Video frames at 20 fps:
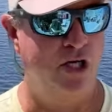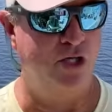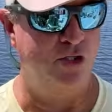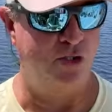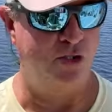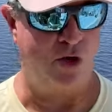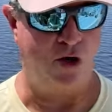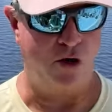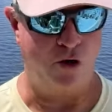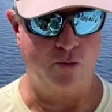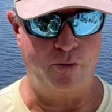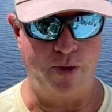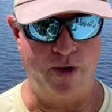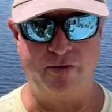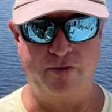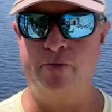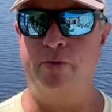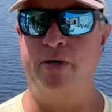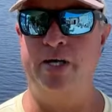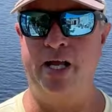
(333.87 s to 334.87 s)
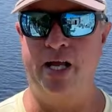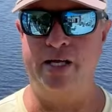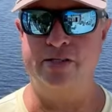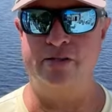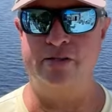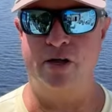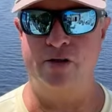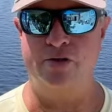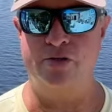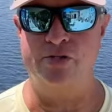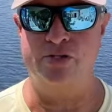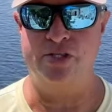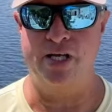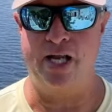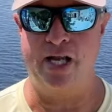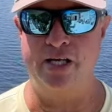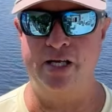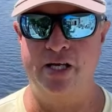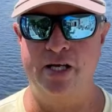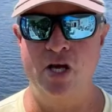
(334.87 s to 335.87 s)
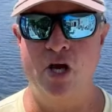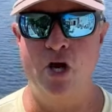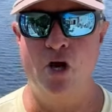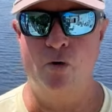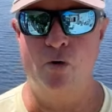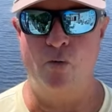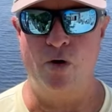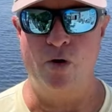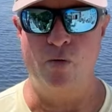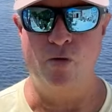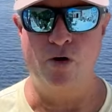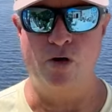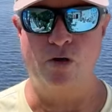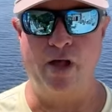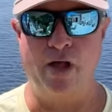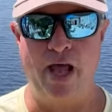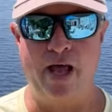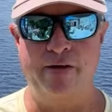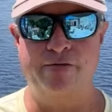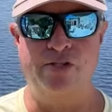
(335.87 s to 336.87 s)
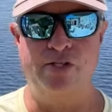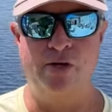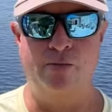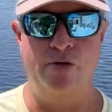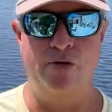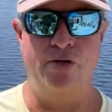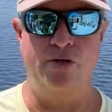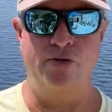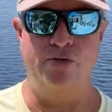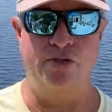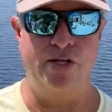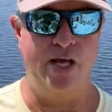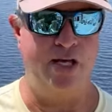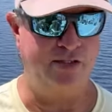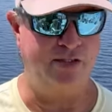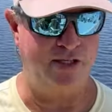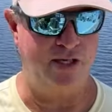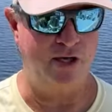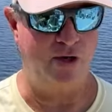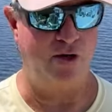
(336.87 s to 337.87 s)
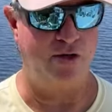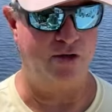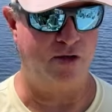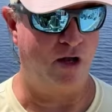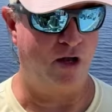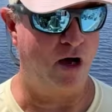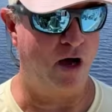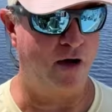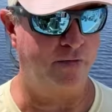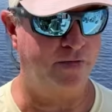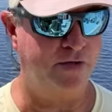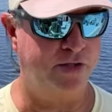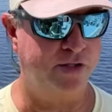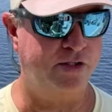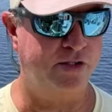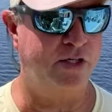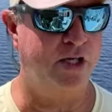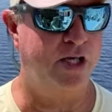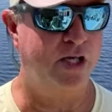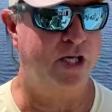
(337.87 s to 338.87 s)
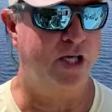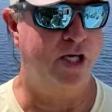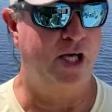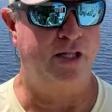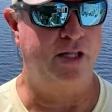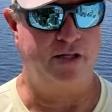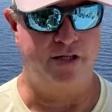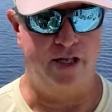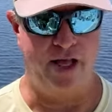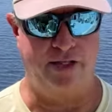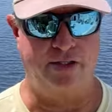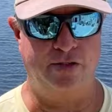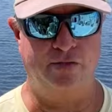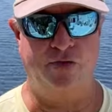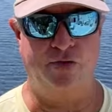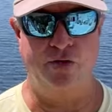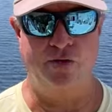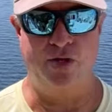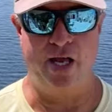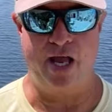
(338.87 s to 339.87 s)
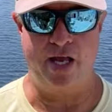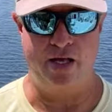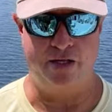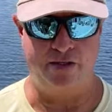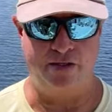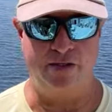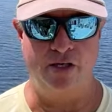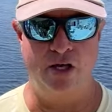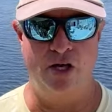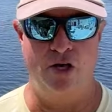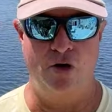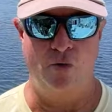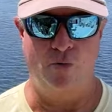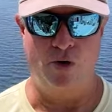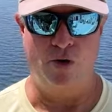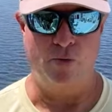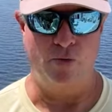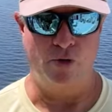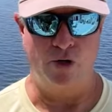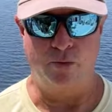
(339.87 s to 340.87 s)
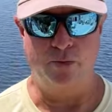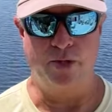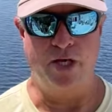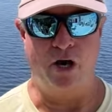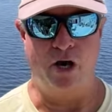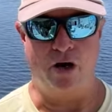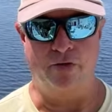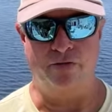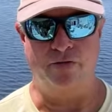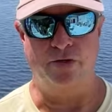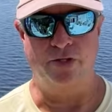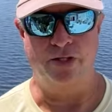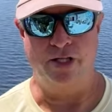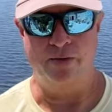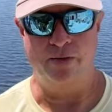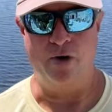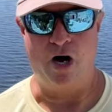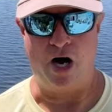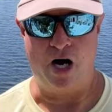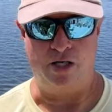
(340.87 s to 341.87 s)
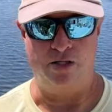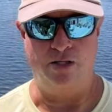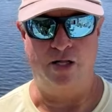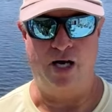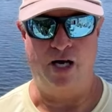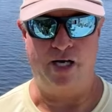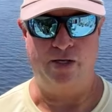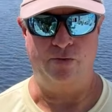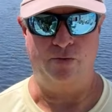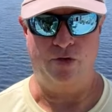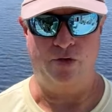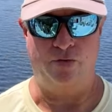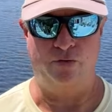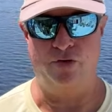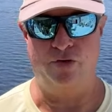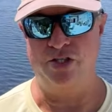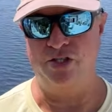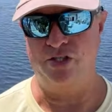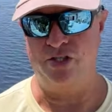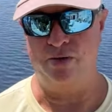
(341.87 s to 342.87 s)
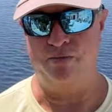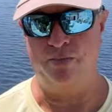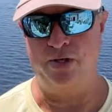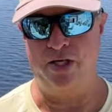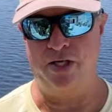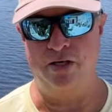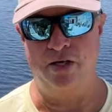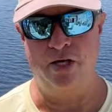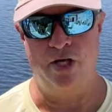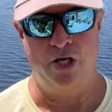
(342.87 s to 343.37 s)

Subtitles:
So I hope everybody has an understanding. We will have some of those nets here at the office in the next few days. We will be offering them online with free shipping,